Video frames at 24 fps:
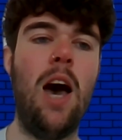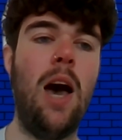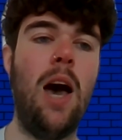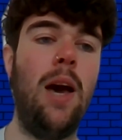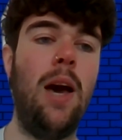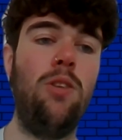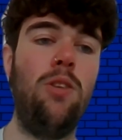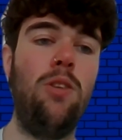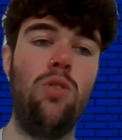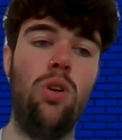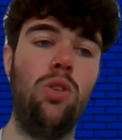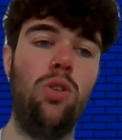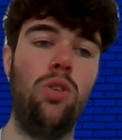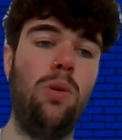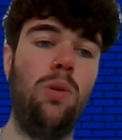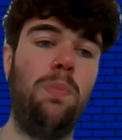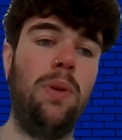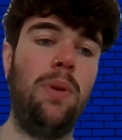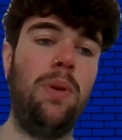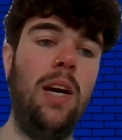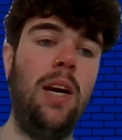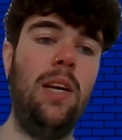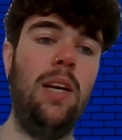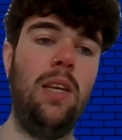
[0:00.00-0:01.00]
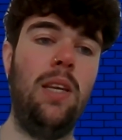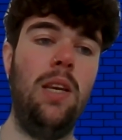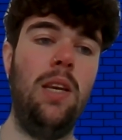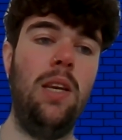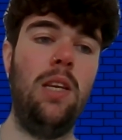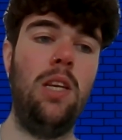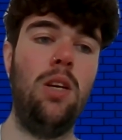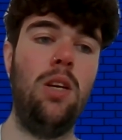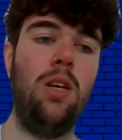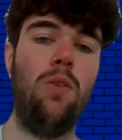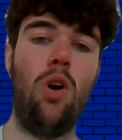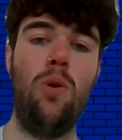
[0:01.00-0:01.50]
He's also played in
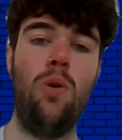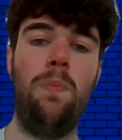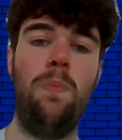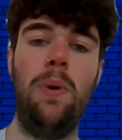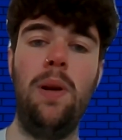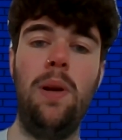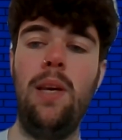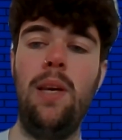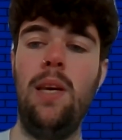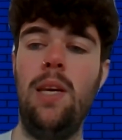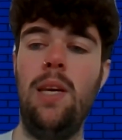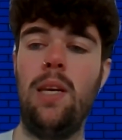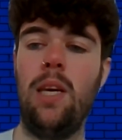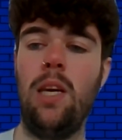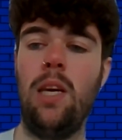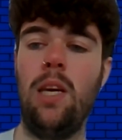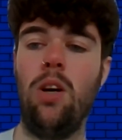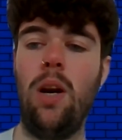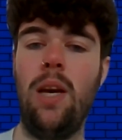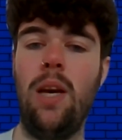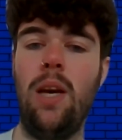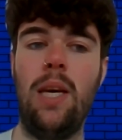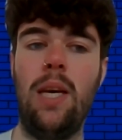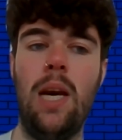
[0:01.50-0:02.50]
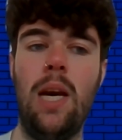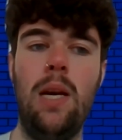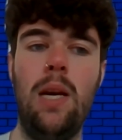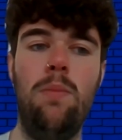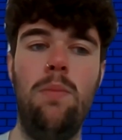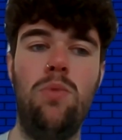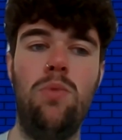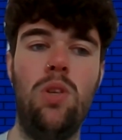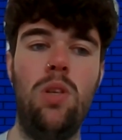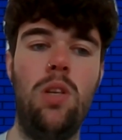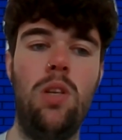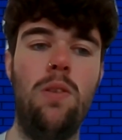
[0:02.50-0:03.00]
the Europa League. He got 8
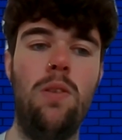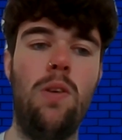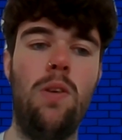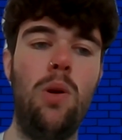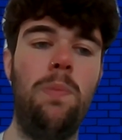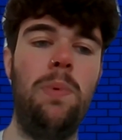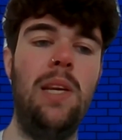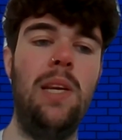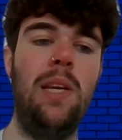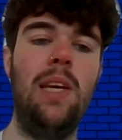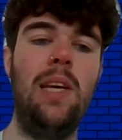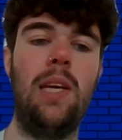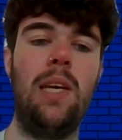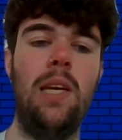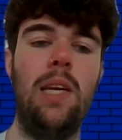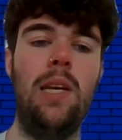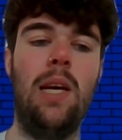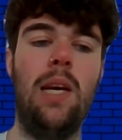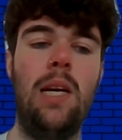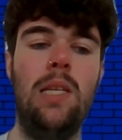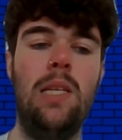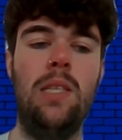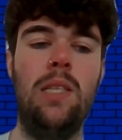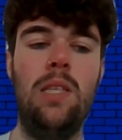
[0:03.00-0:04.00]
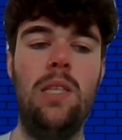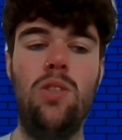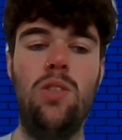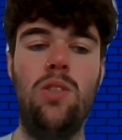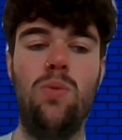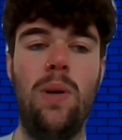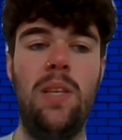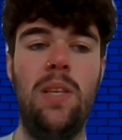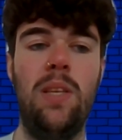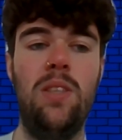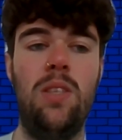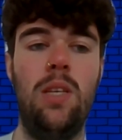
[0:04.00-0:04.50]
games in Europa League in
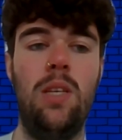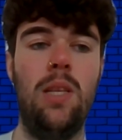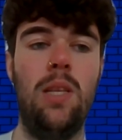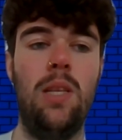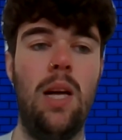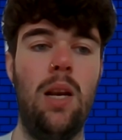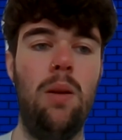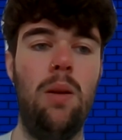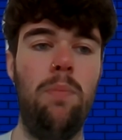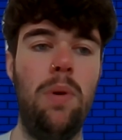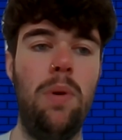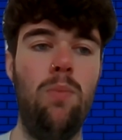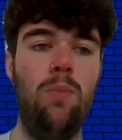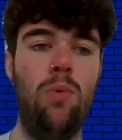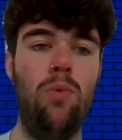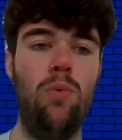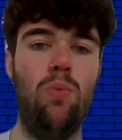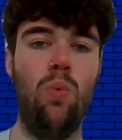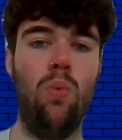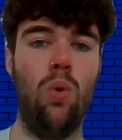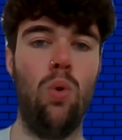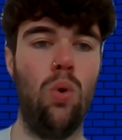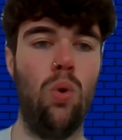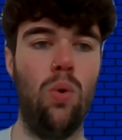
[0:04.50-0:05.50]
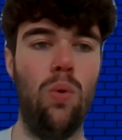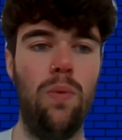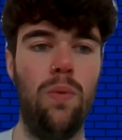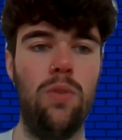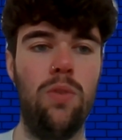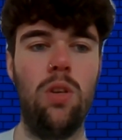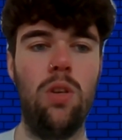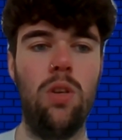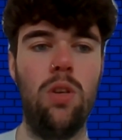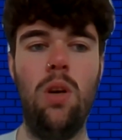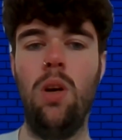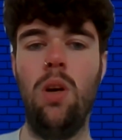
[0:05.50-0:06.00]
1920. That'll have been with
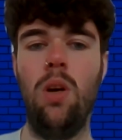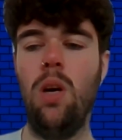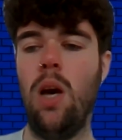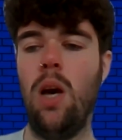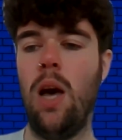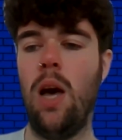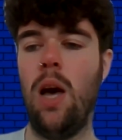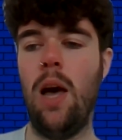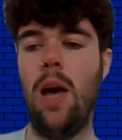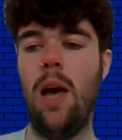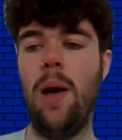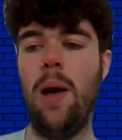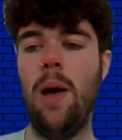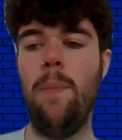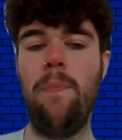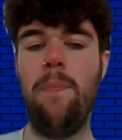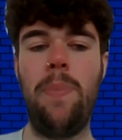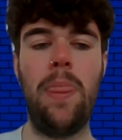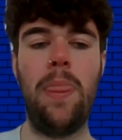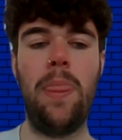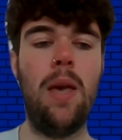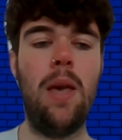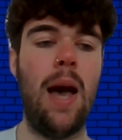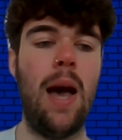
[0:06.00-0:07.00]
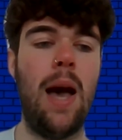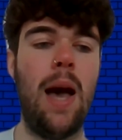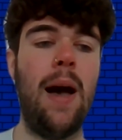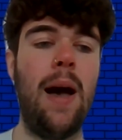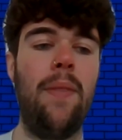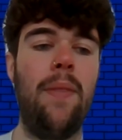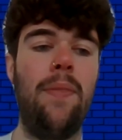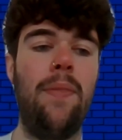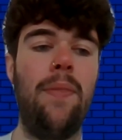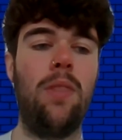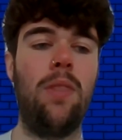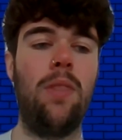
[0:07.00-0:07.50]
Wolves.
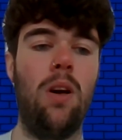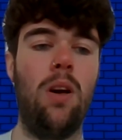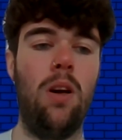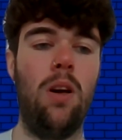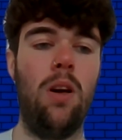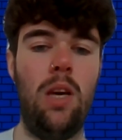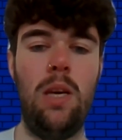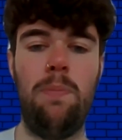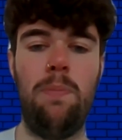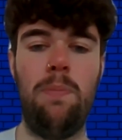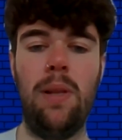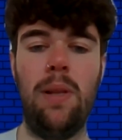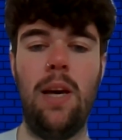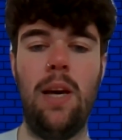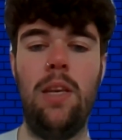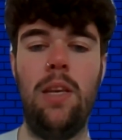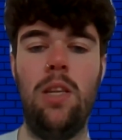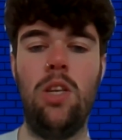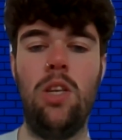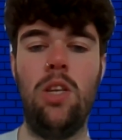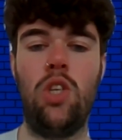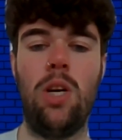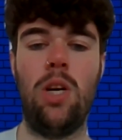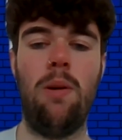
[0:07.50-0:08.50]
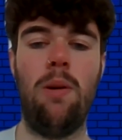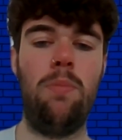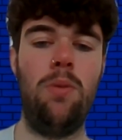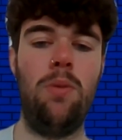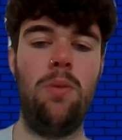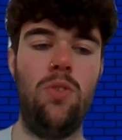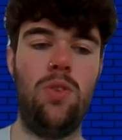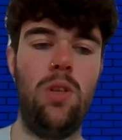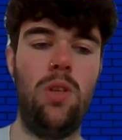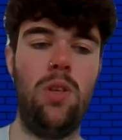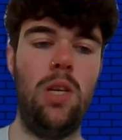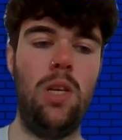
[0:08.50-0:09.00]
And he played in the
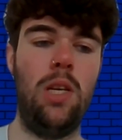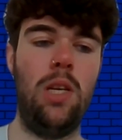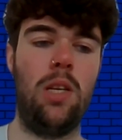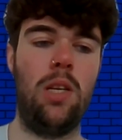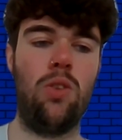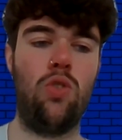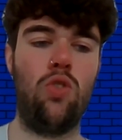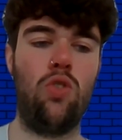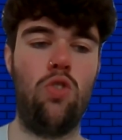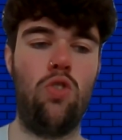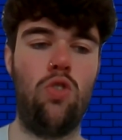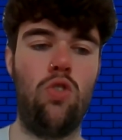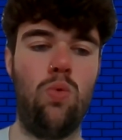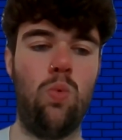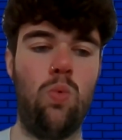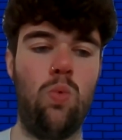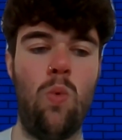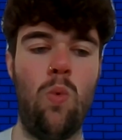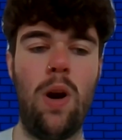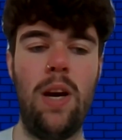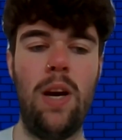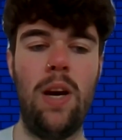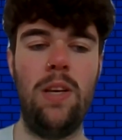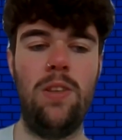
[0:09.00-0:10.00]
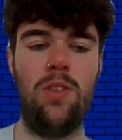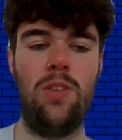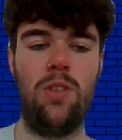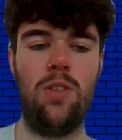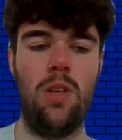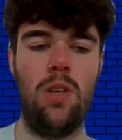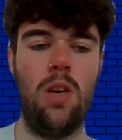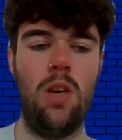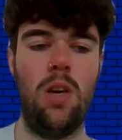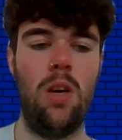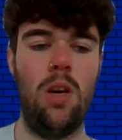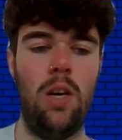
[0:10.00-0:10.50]
Champions League twice
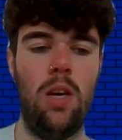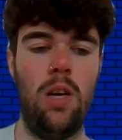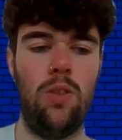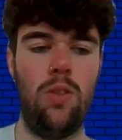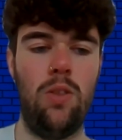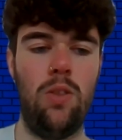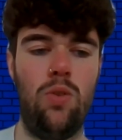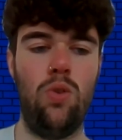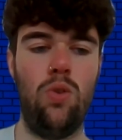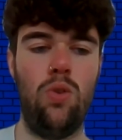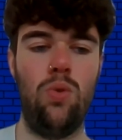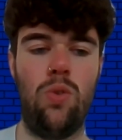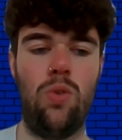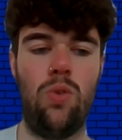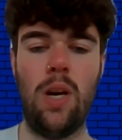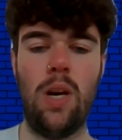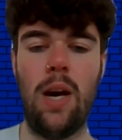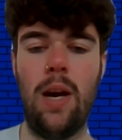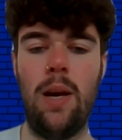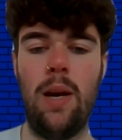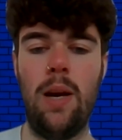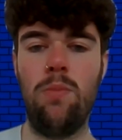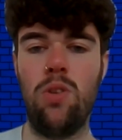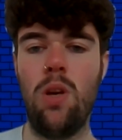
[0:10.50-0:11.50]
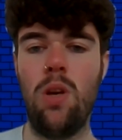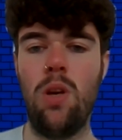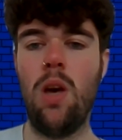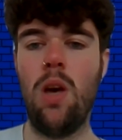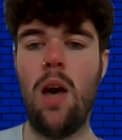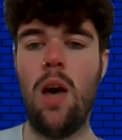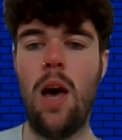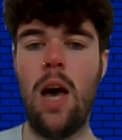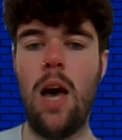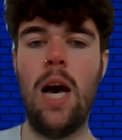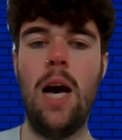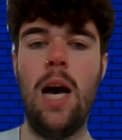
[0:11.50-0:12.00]
in two times.
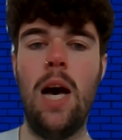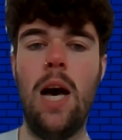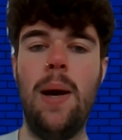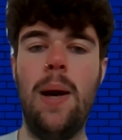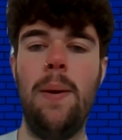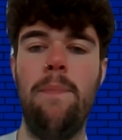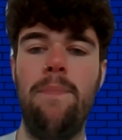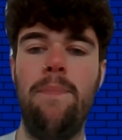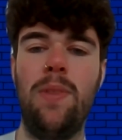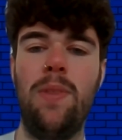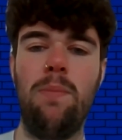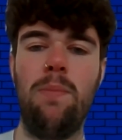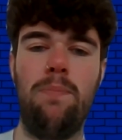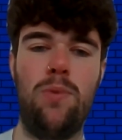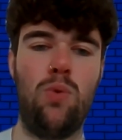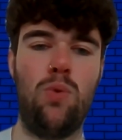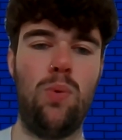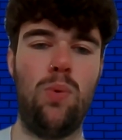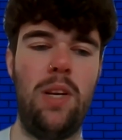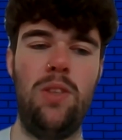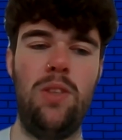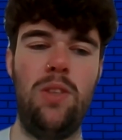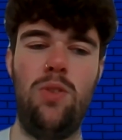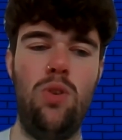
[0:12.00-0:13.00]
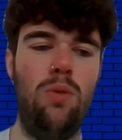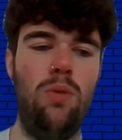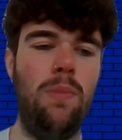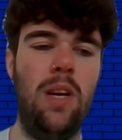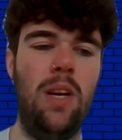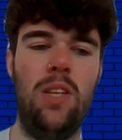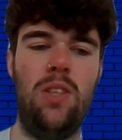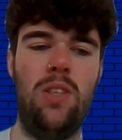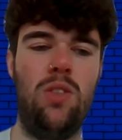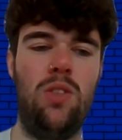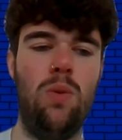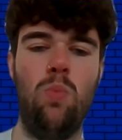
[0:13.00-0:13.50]
22
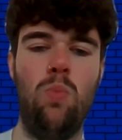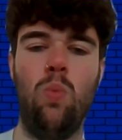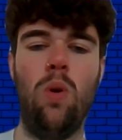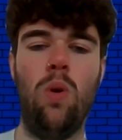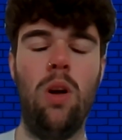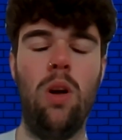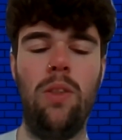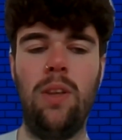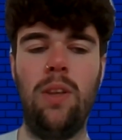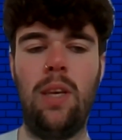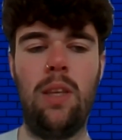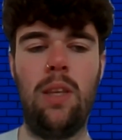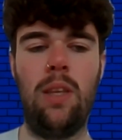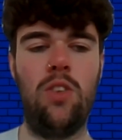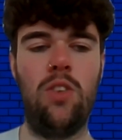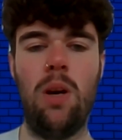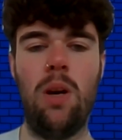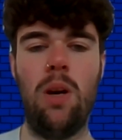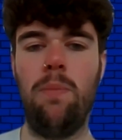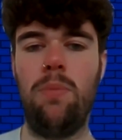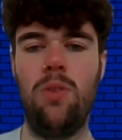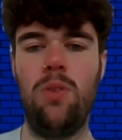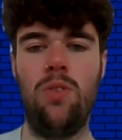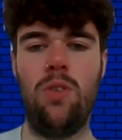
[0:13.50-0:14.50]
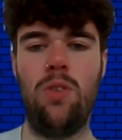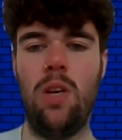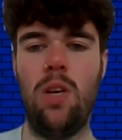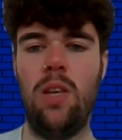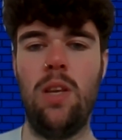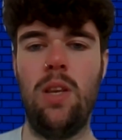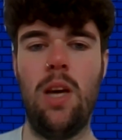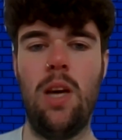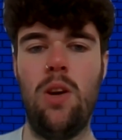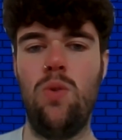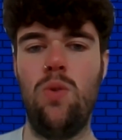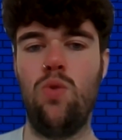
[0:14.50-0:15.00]
minutes in one Champions in
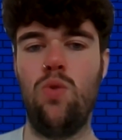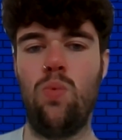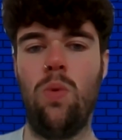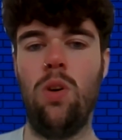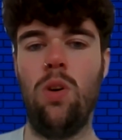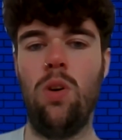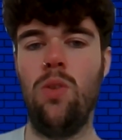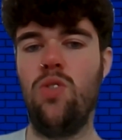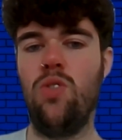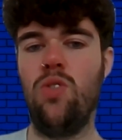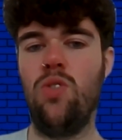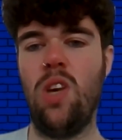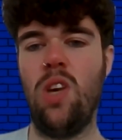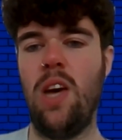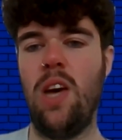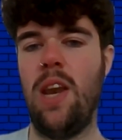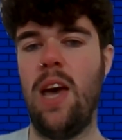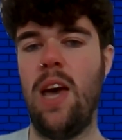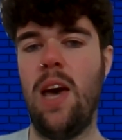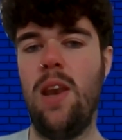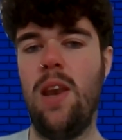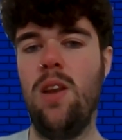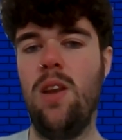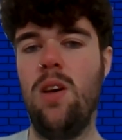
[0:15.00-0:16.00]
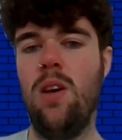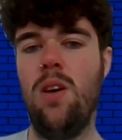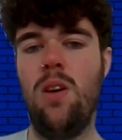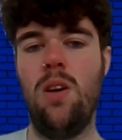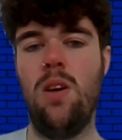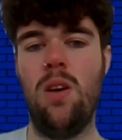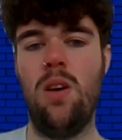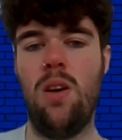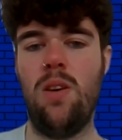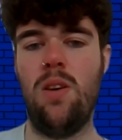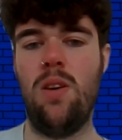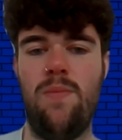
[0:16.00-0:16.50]
those ones, and
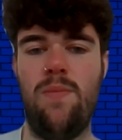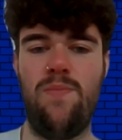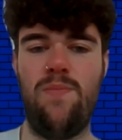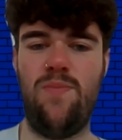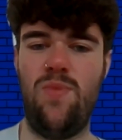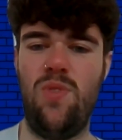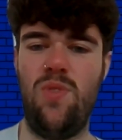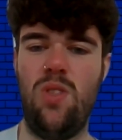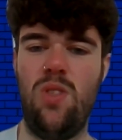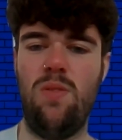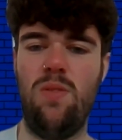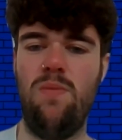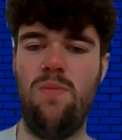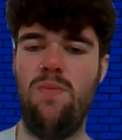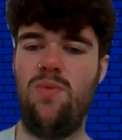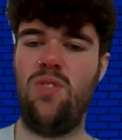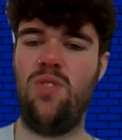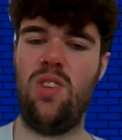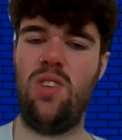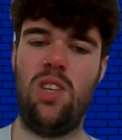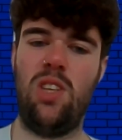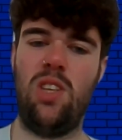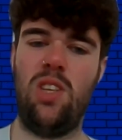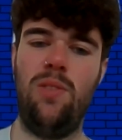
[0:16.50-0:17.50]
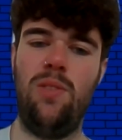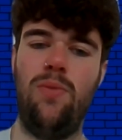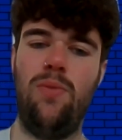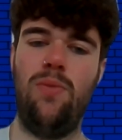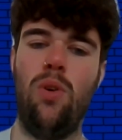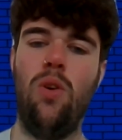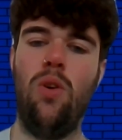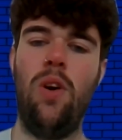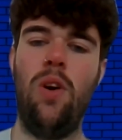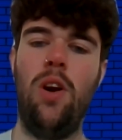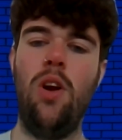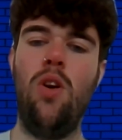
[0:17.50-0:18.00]
then
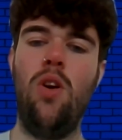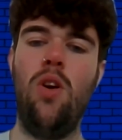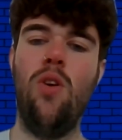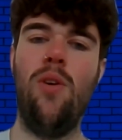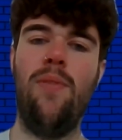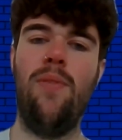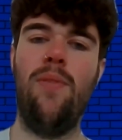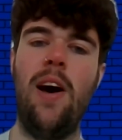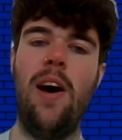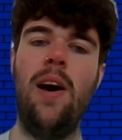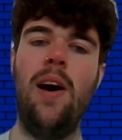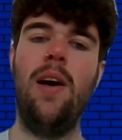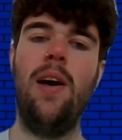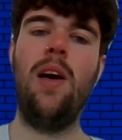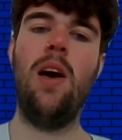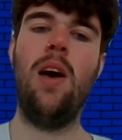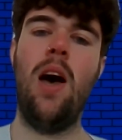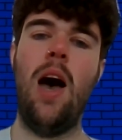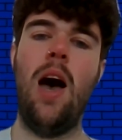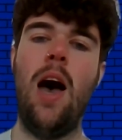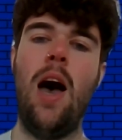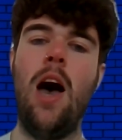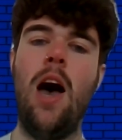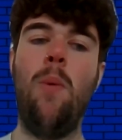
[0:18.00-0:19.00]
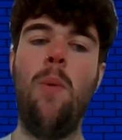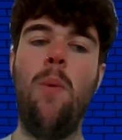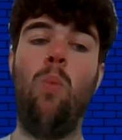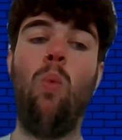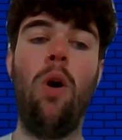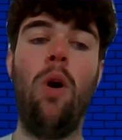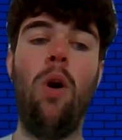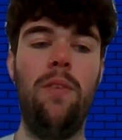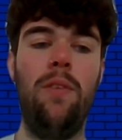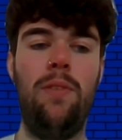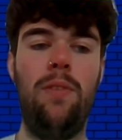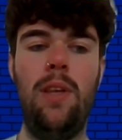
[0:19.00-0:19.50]
64 in another.
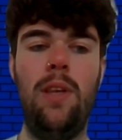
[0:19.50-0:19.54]
One of